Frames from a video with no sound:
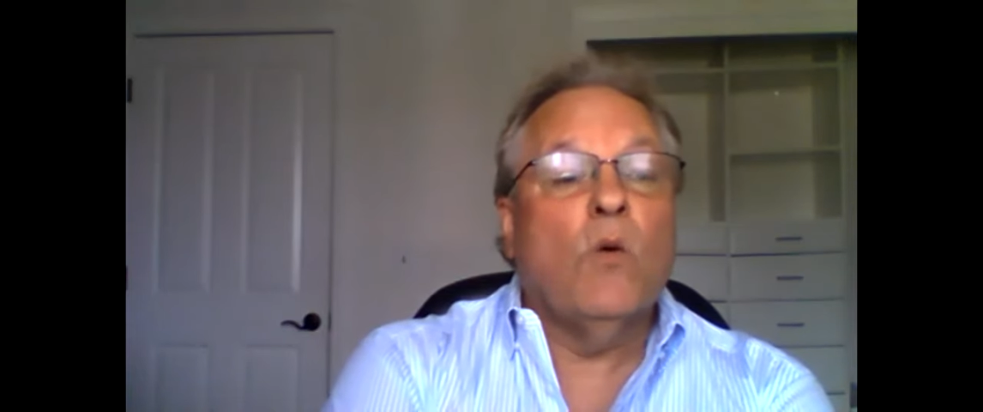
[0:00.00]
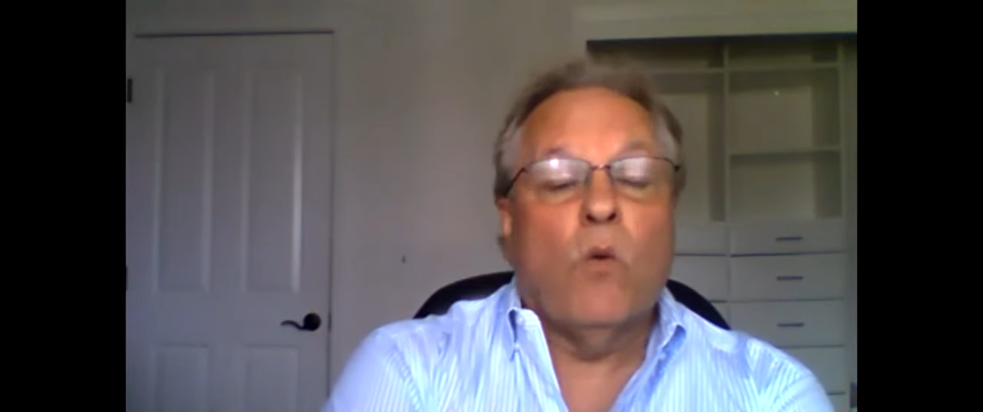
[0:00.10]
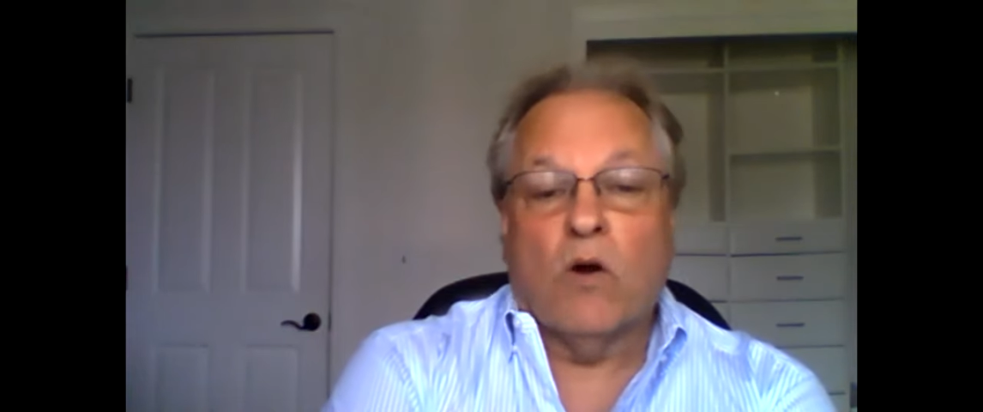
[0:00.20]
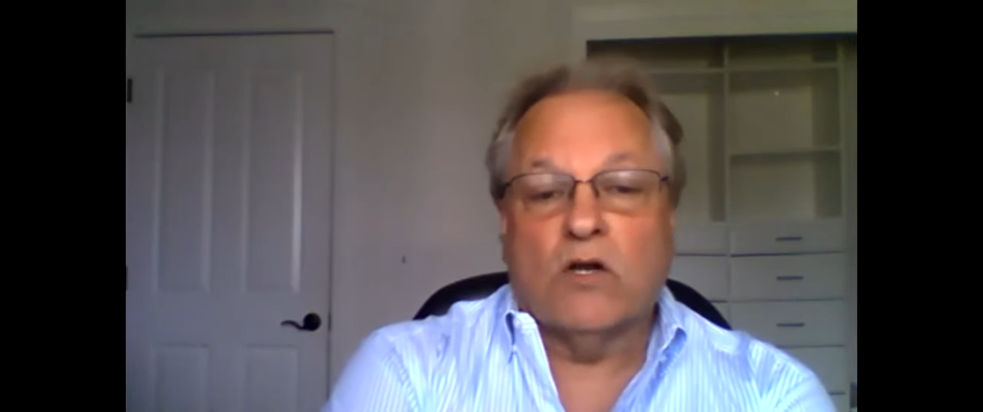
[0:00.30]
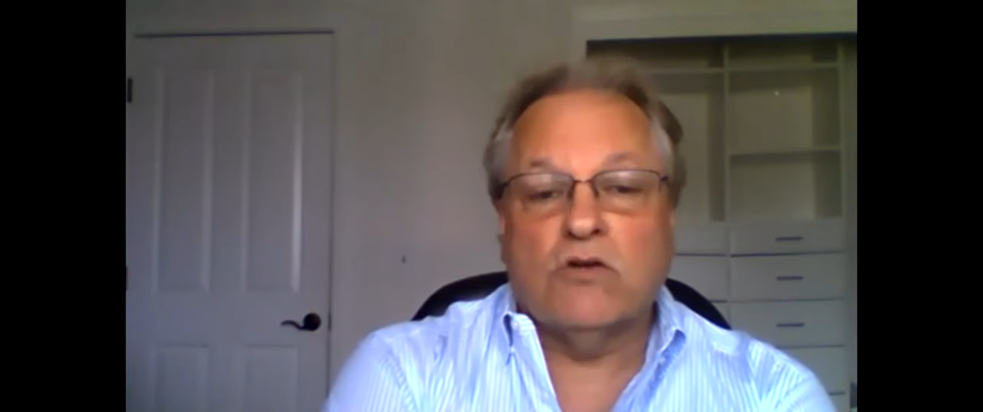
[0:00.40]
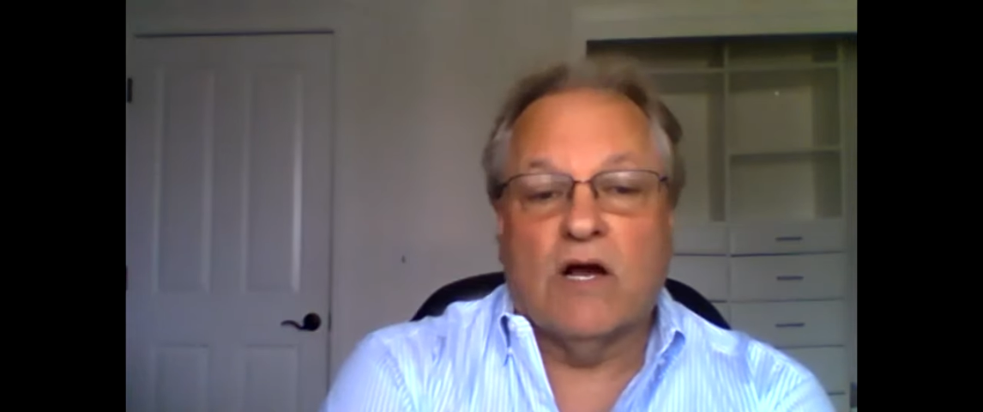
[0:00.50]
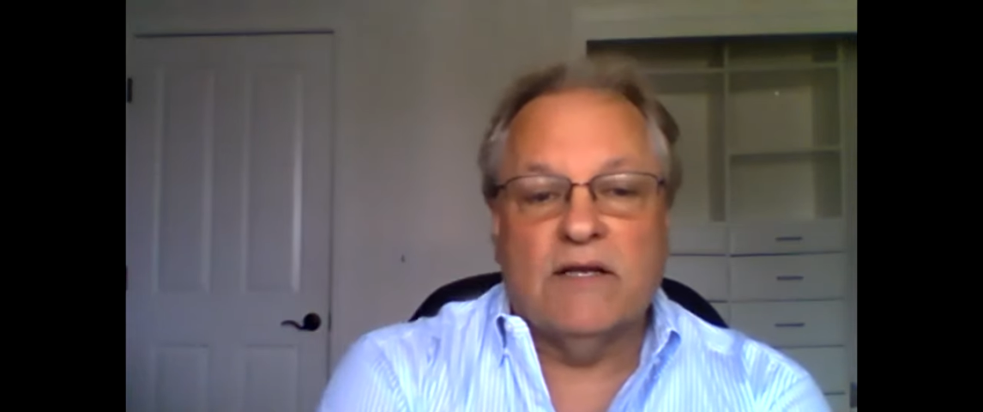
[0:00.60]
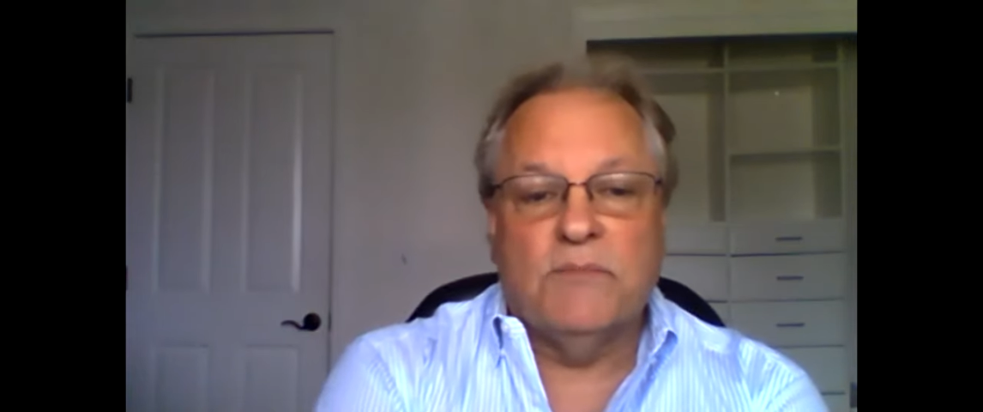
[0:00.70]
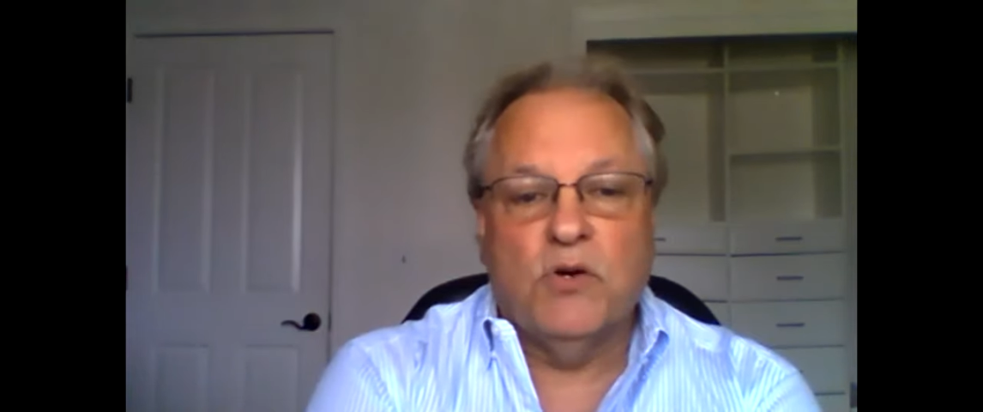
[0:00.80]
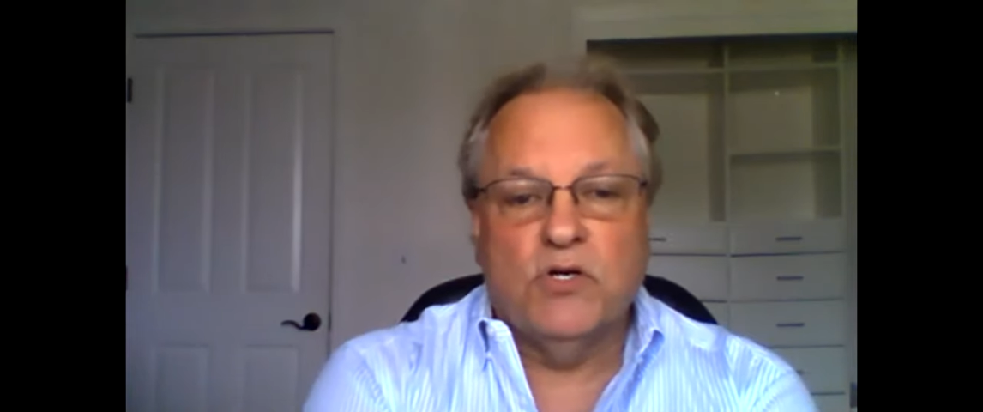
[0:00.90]
or try
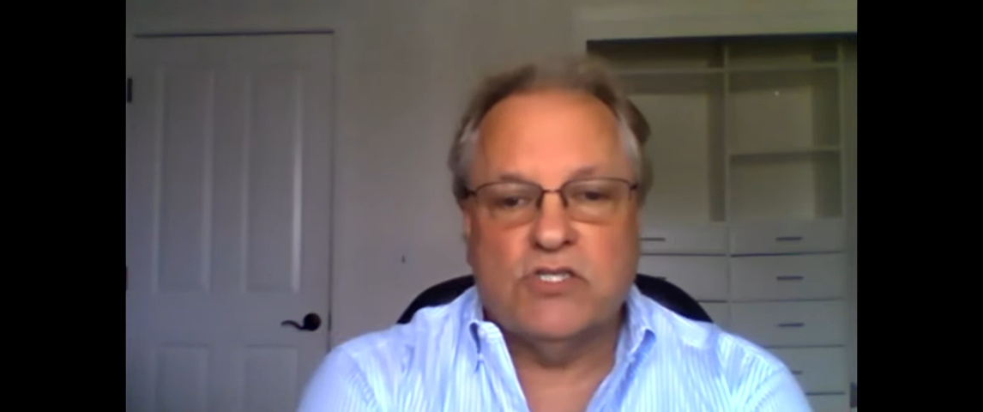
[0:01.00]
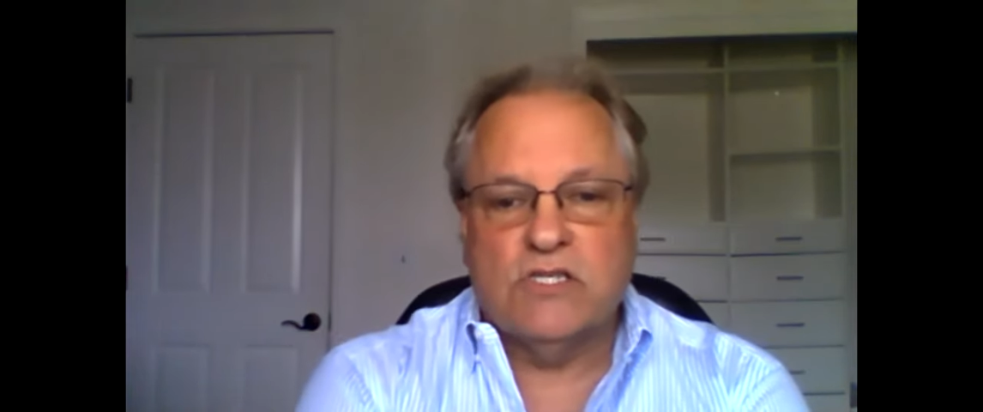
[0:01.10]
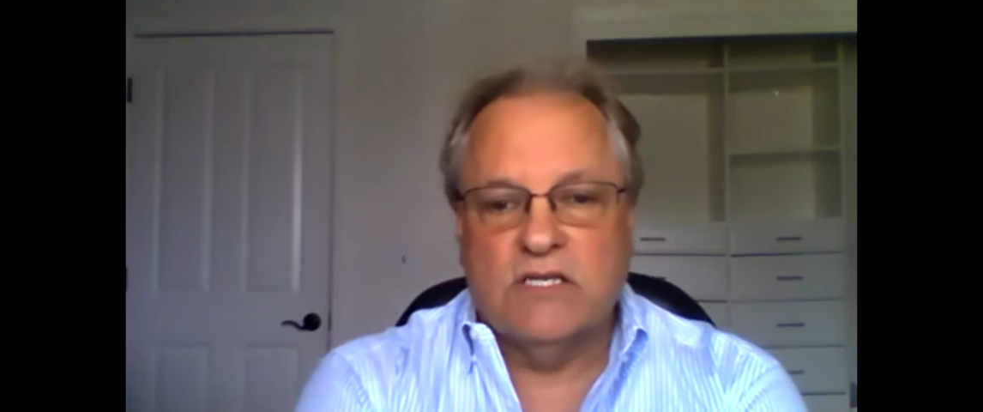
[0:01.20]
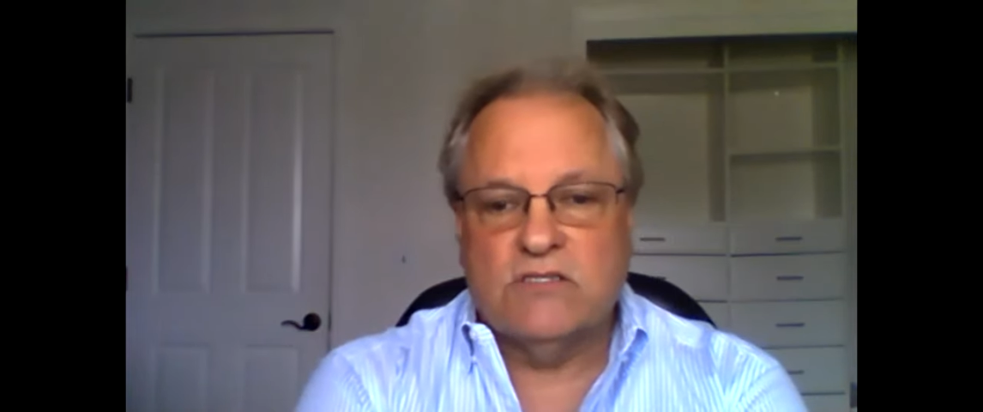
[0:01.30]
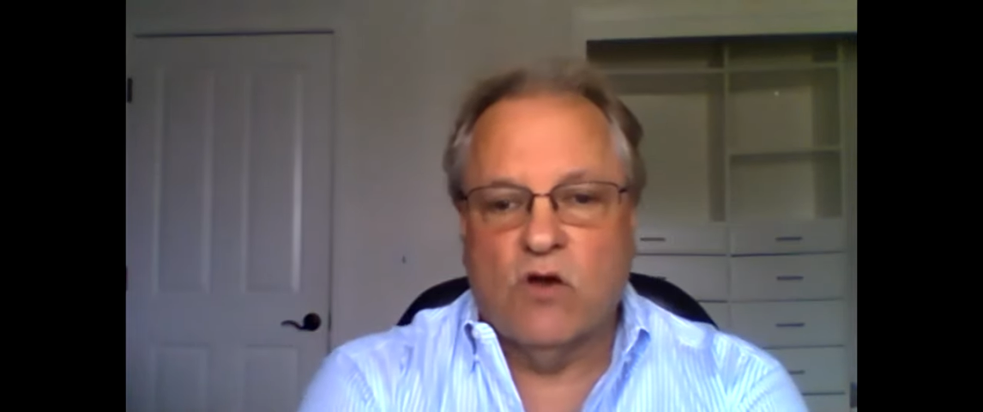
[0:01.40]
to push this